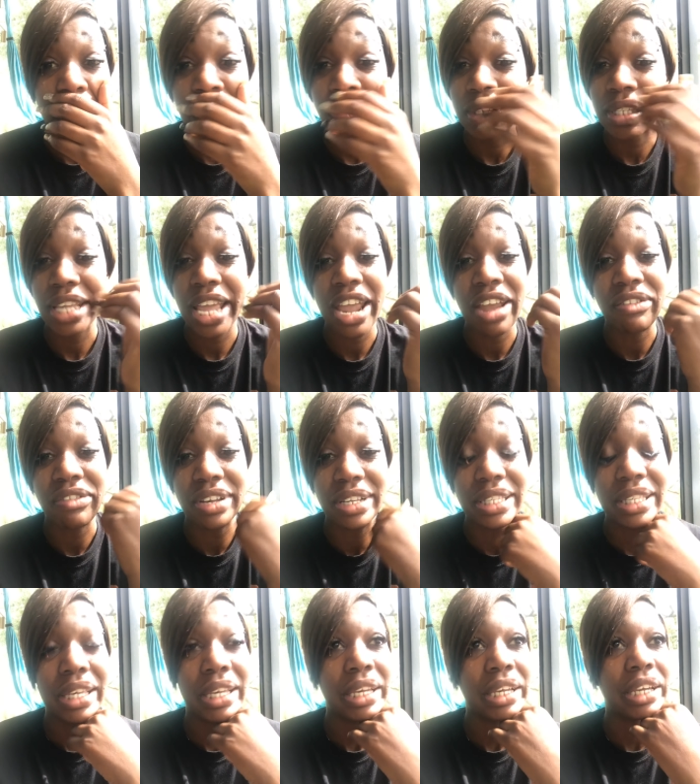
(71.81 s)
was
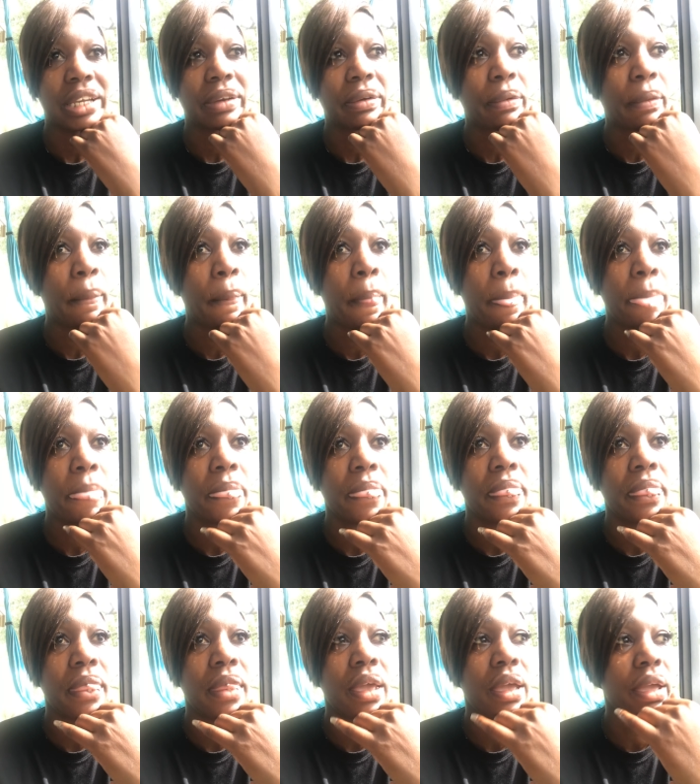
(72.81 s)
everything.
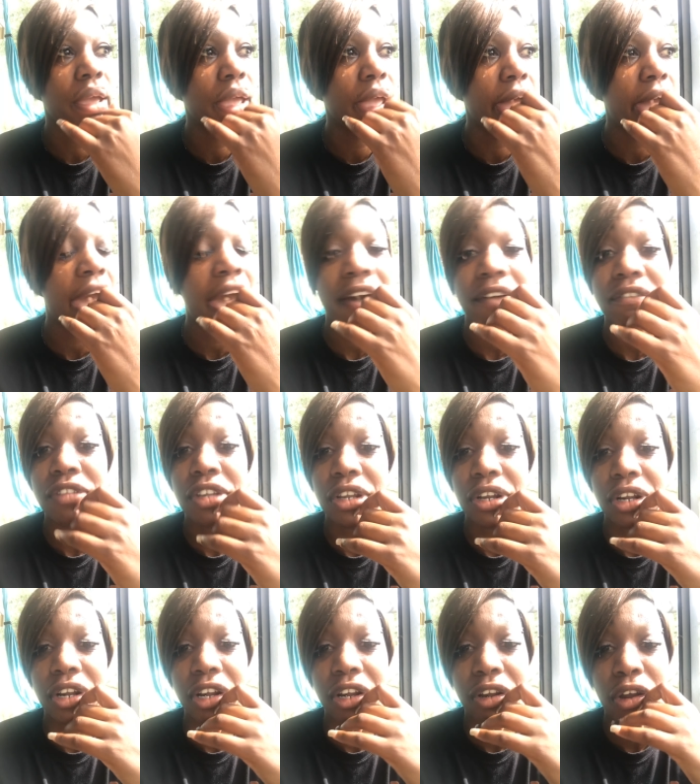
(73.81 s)

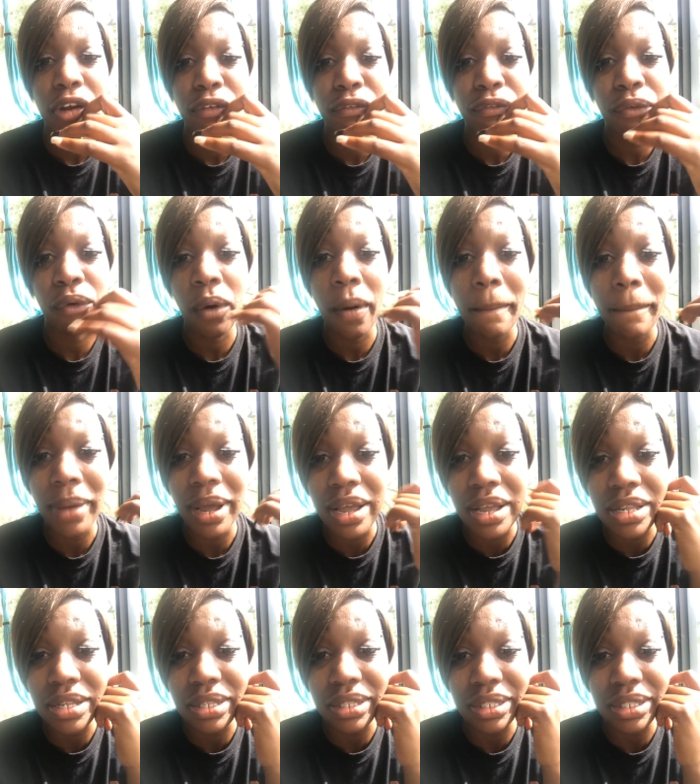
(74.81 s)
After 4 months,